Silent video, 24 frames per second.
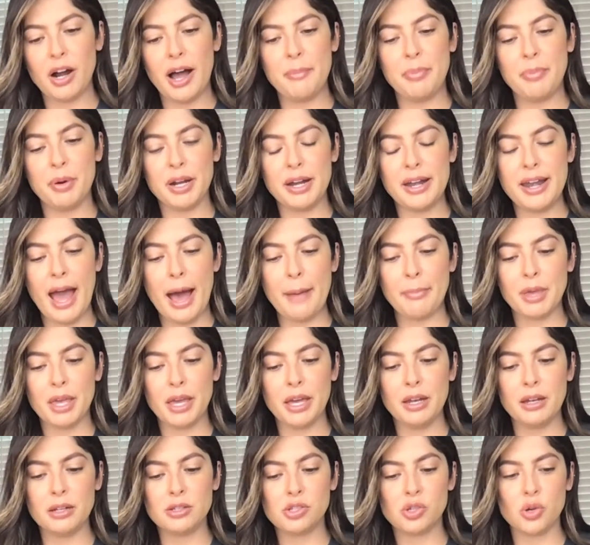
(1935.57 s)
I put a
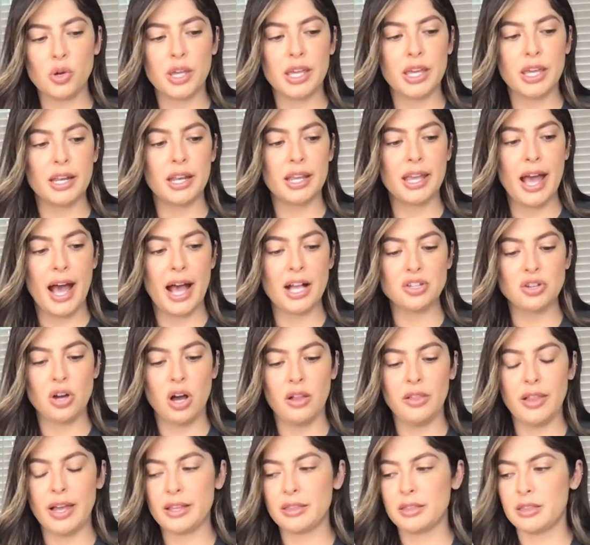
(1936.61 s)
napkin so it can catch
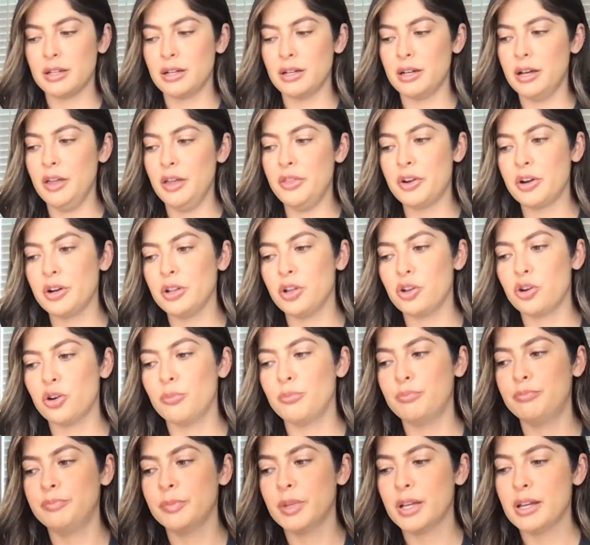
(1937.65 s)
all like the other
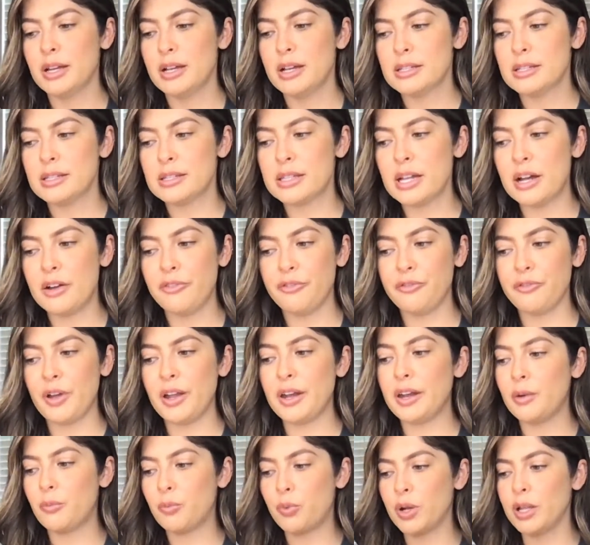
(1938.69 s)
little stuff
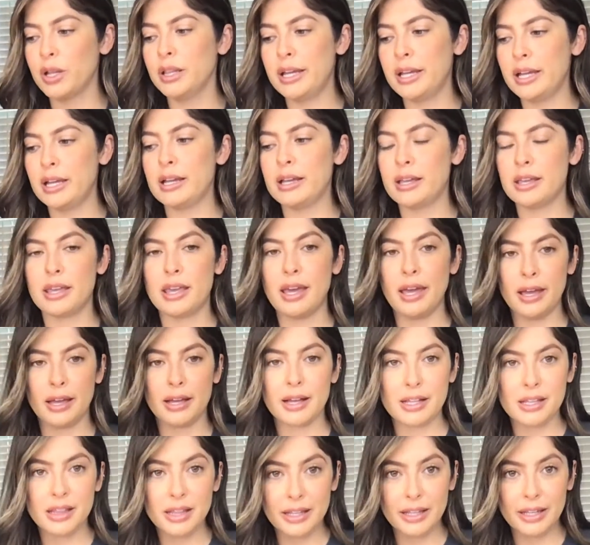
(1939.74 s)
and it really
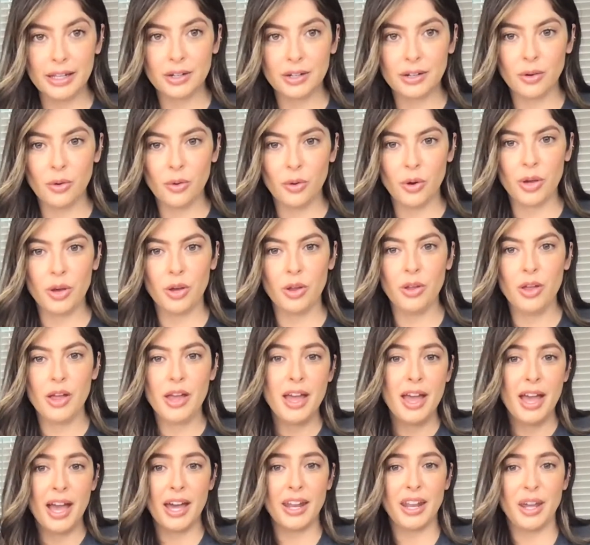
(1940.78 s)
get clean oil,
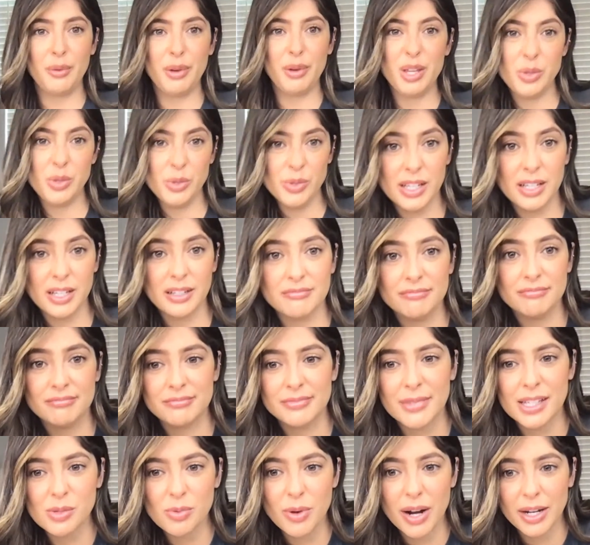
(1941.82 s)
and I reuse it.
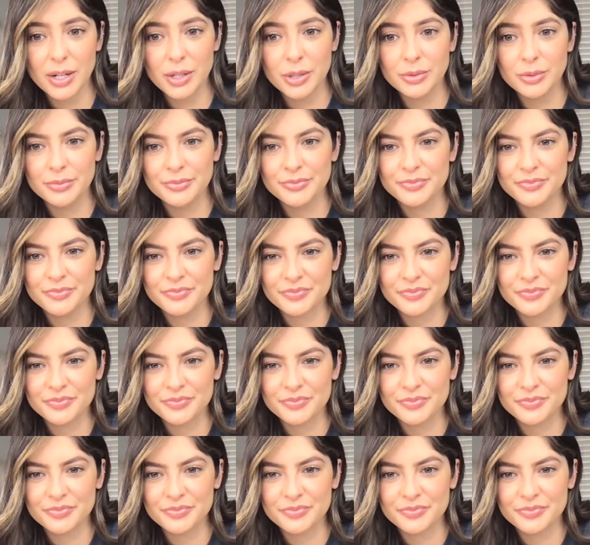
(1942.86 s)
That's what I do.